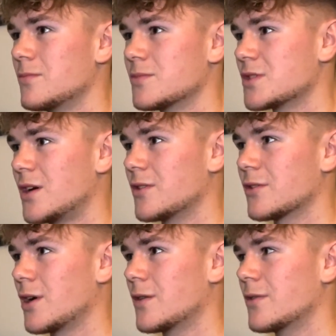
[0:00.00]
started the
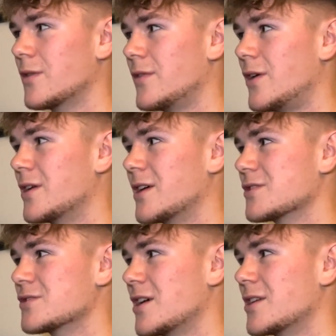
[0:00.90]
growth of the
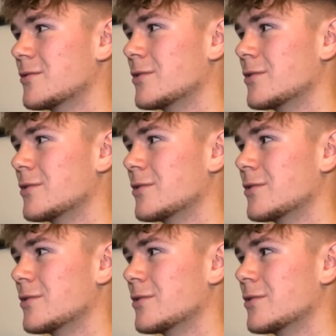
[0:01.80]
finance channel.